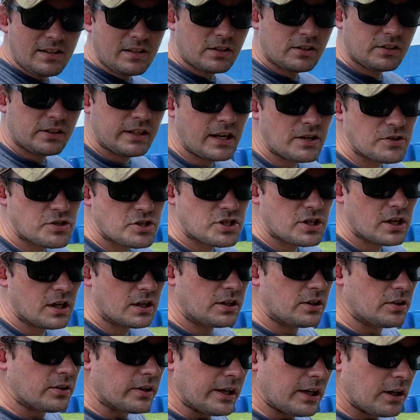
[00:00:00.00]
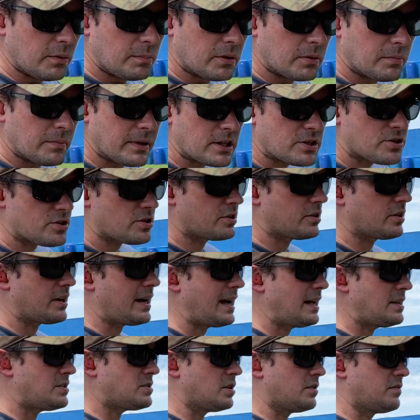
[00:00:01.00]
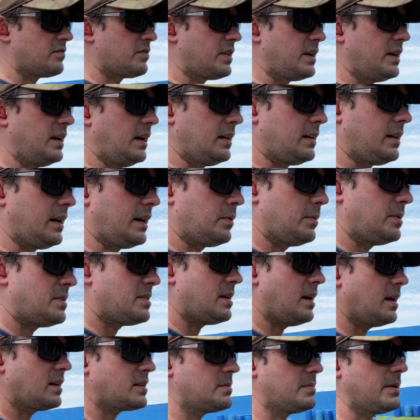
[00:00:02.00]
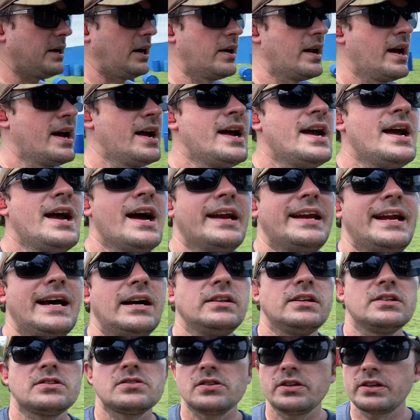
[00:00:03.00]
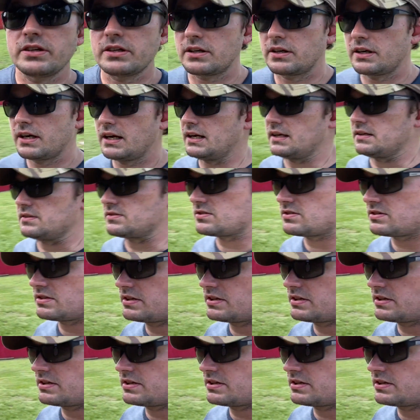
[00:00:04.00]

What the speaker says: crouch, tuck your elbow, make sure your head's over the gun like we talked about. And now let's look at our hits.